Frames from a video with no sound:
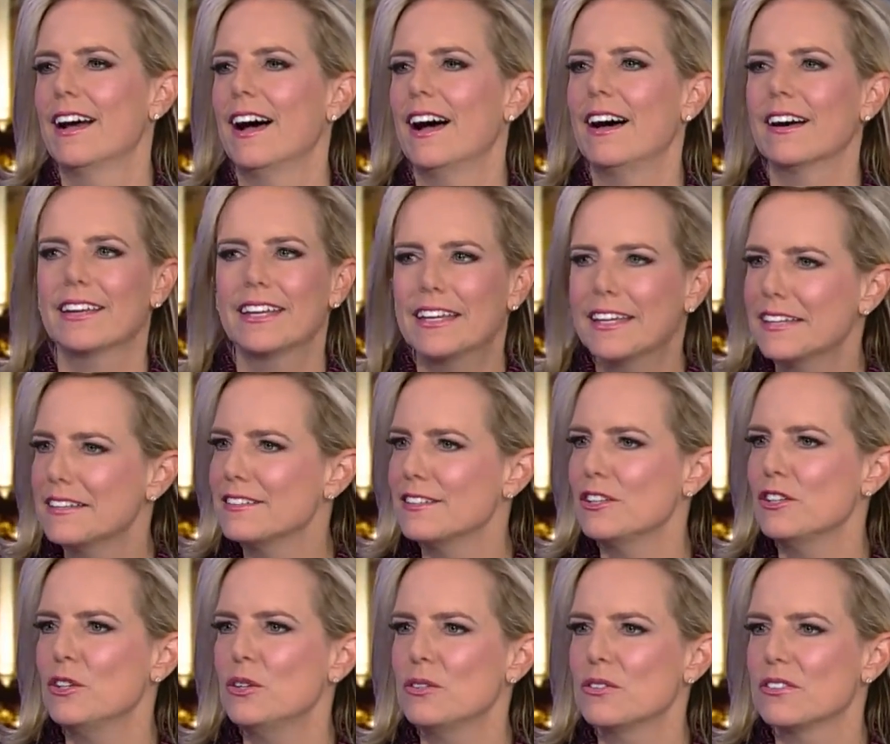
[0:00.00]
Uh, he
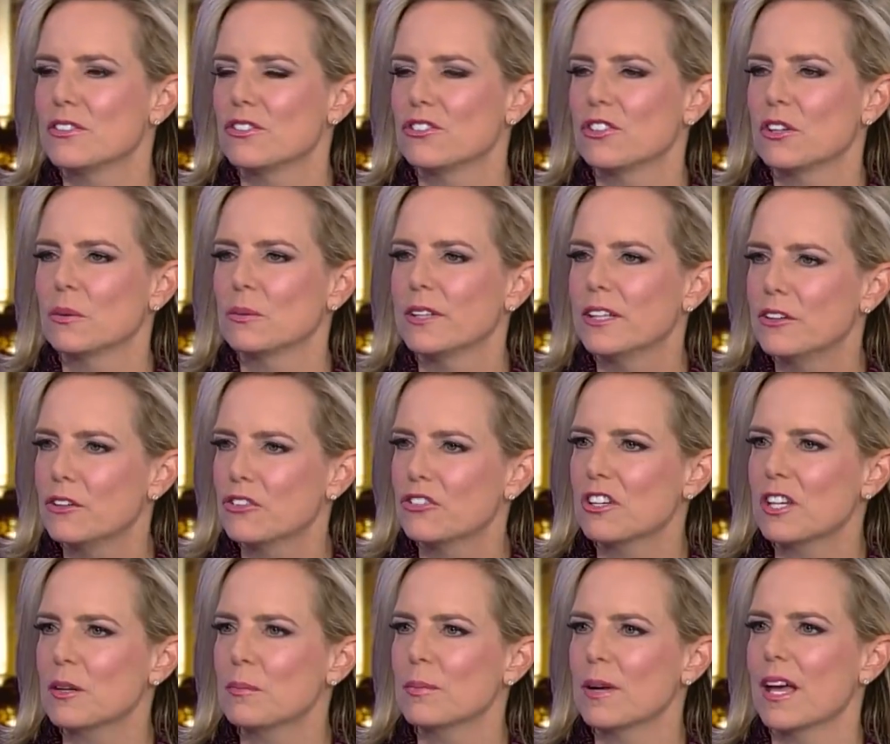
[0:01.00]
continues to show
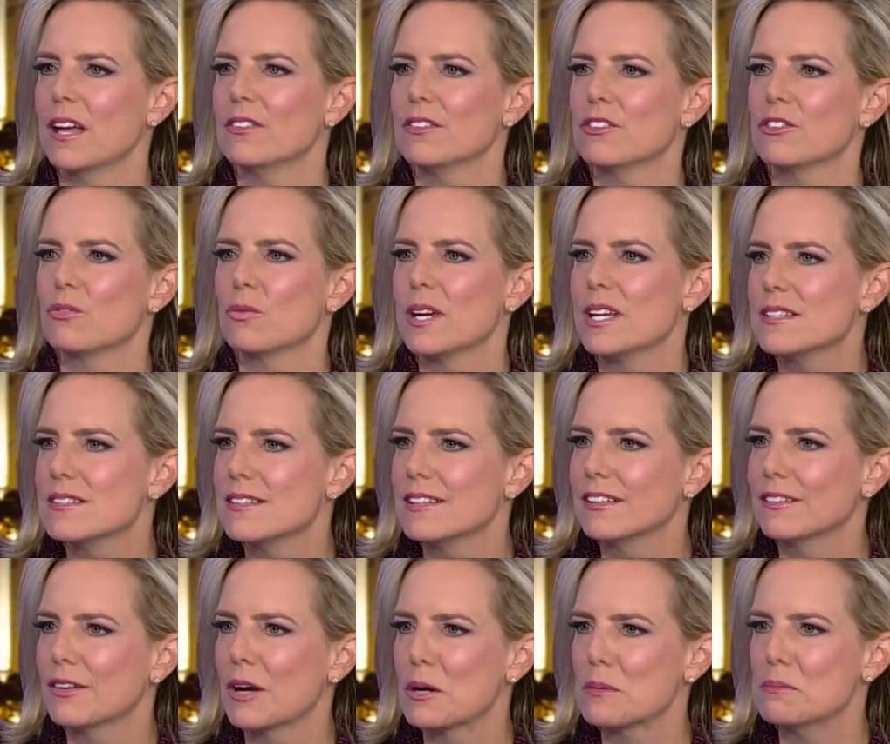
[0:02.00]
leadership and to raise
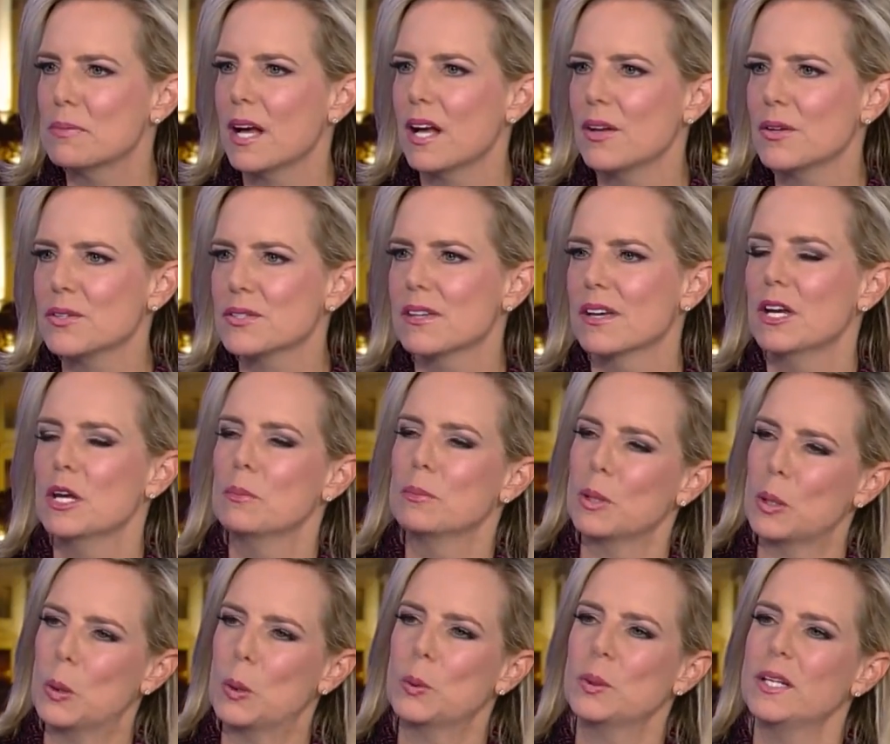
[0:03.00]
the alarm bells,
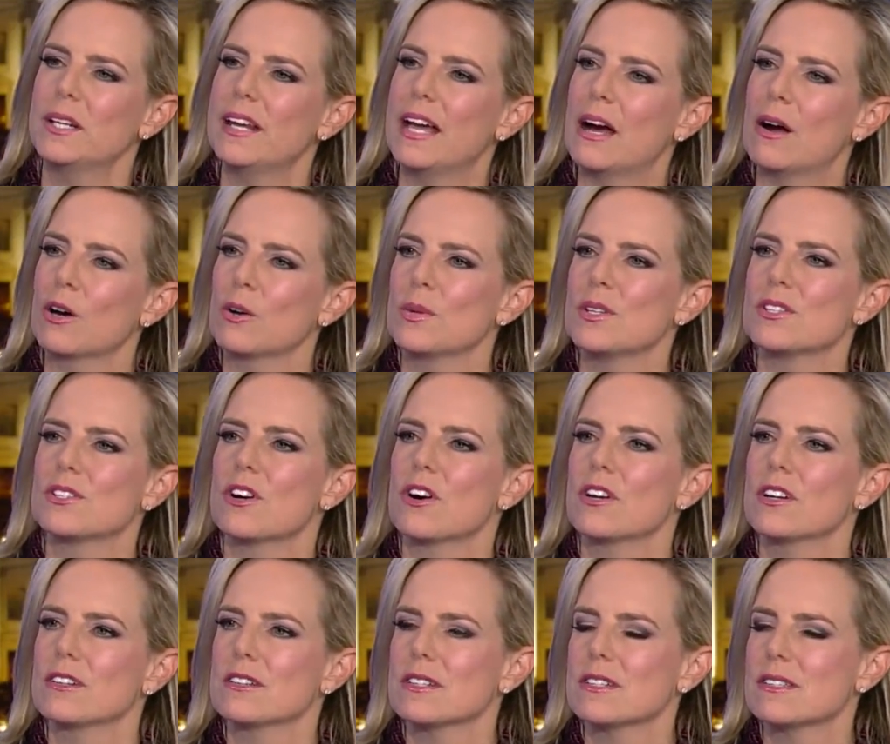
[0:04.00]
but only now are we
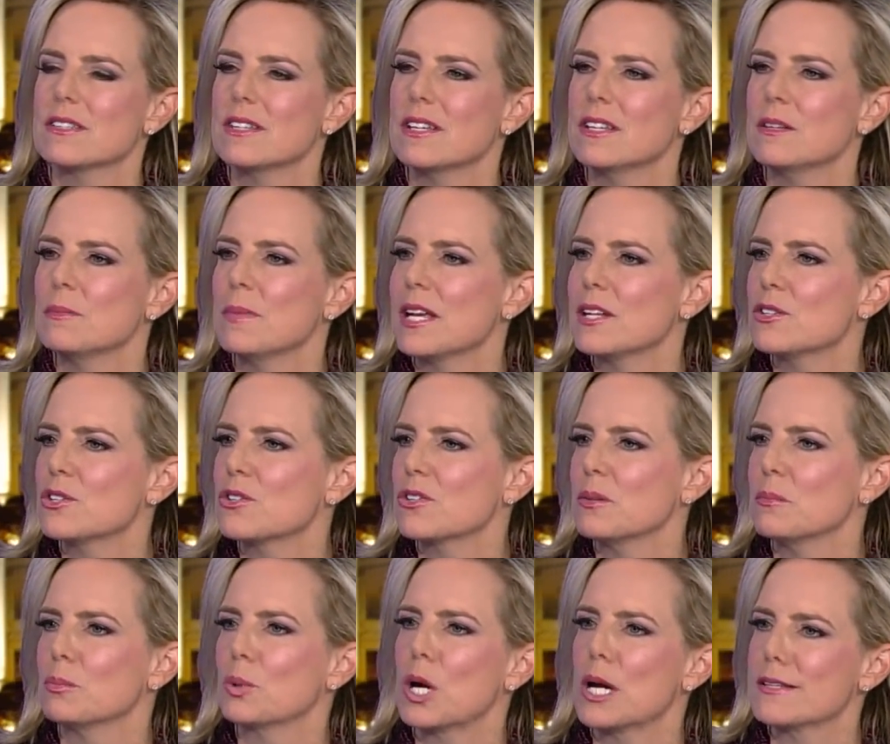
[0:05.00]
starting to see in
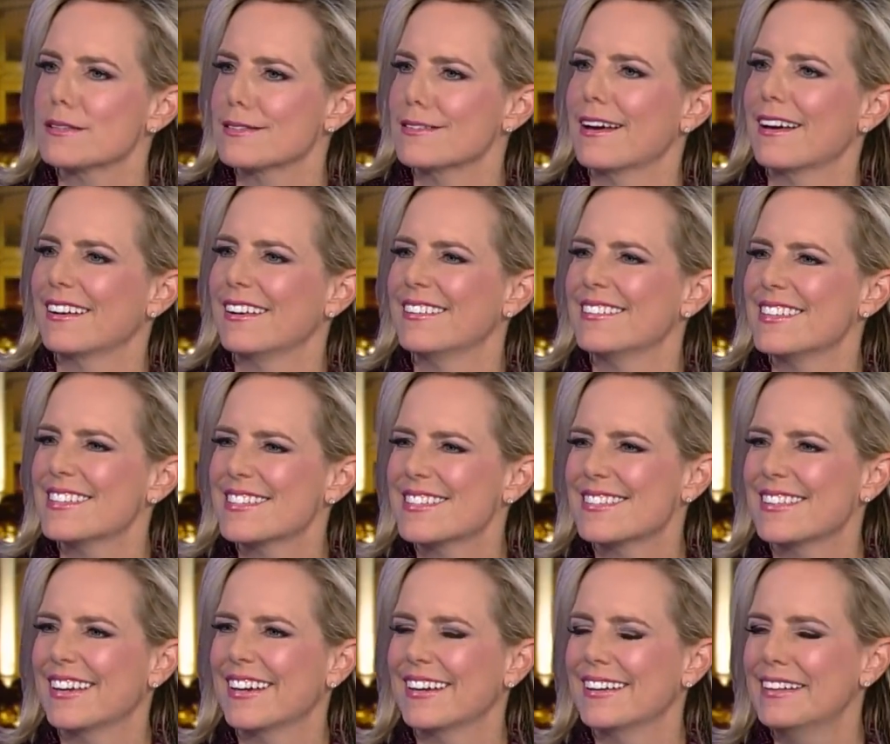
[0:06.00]
mainstream press, not on
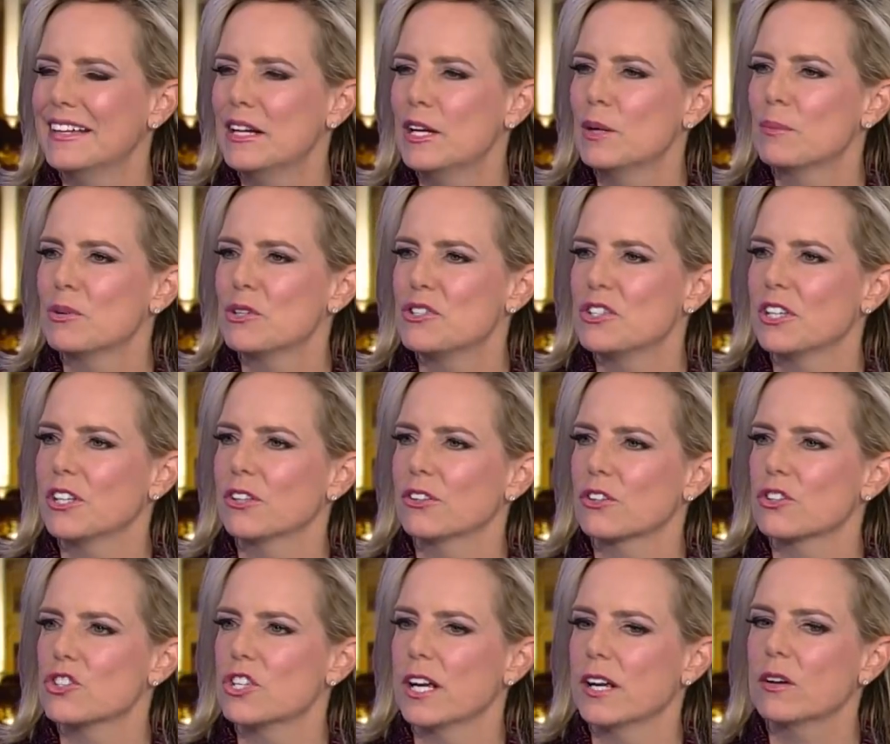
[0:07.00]
this uh,
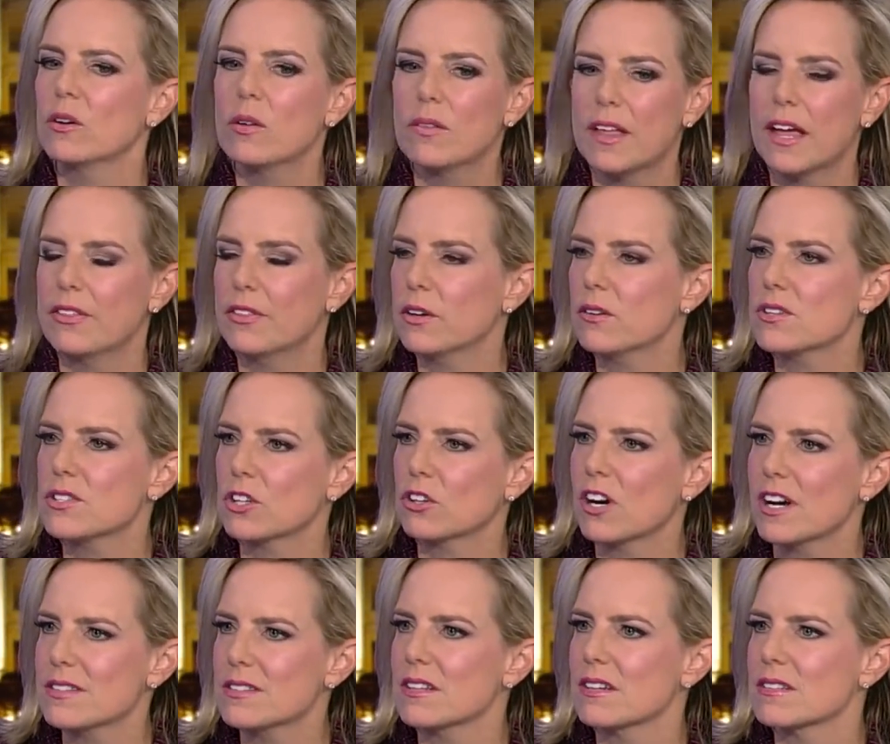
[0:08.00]
particular channel, that there is a
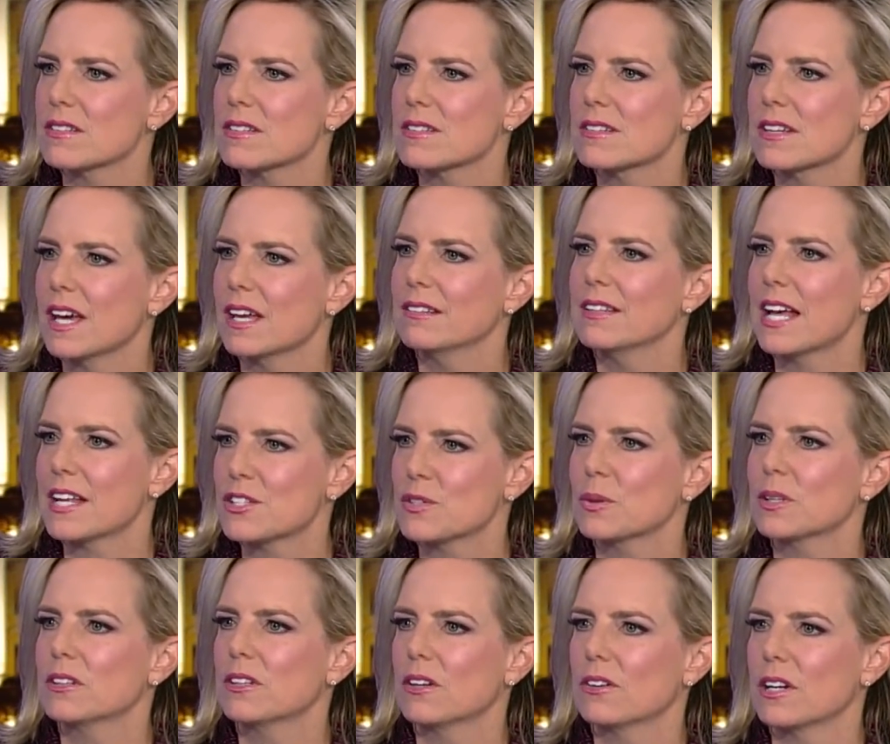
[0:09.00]
crisis, and
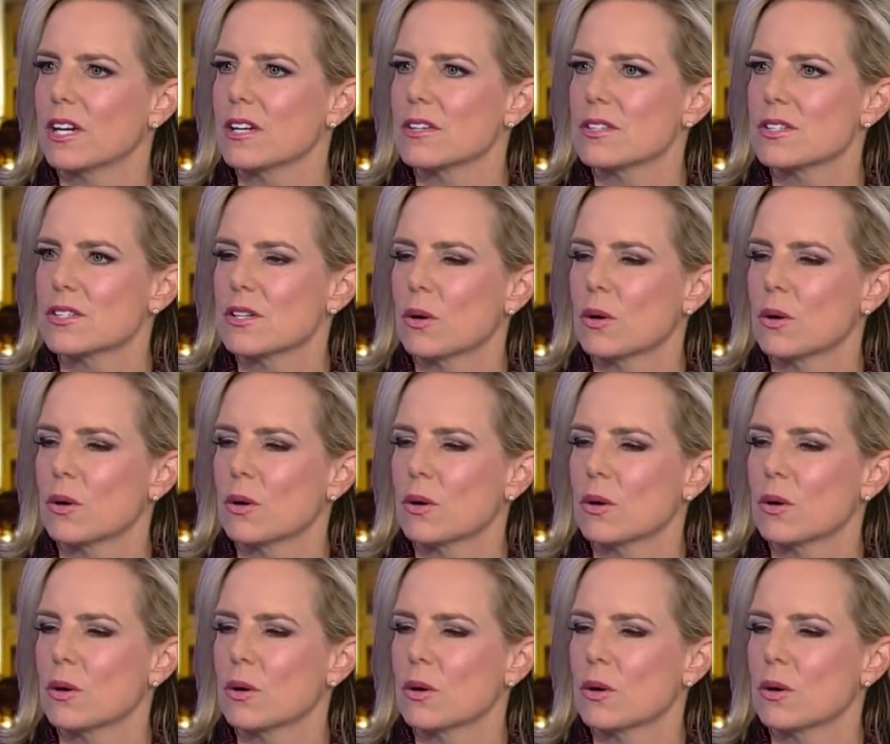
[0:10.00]
that's what there is.